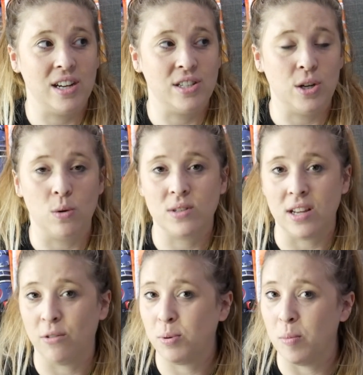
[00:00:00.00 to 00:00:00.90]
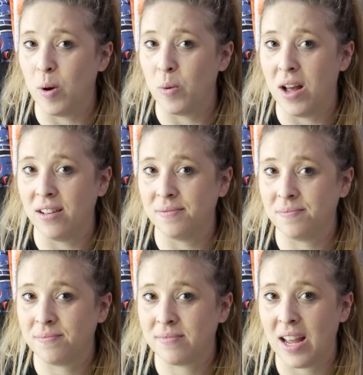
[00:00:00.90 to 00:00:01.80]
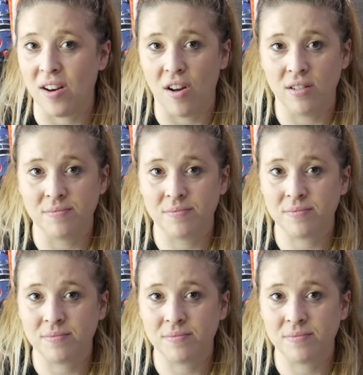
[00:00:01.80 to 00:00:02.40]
don't self-promote well at all.